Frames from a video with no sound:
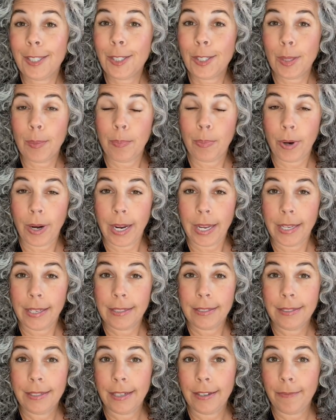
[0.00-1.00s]
is the
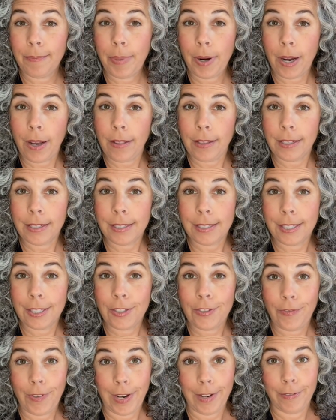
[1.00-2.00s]
brand of
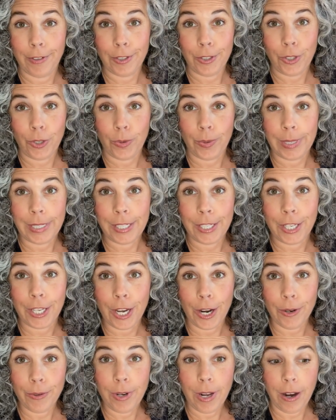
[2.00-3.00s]
Pollux's favorite toys,
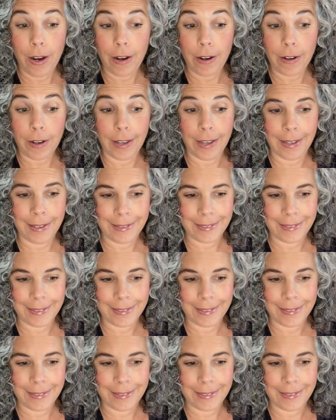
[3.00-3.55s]
Go Dog.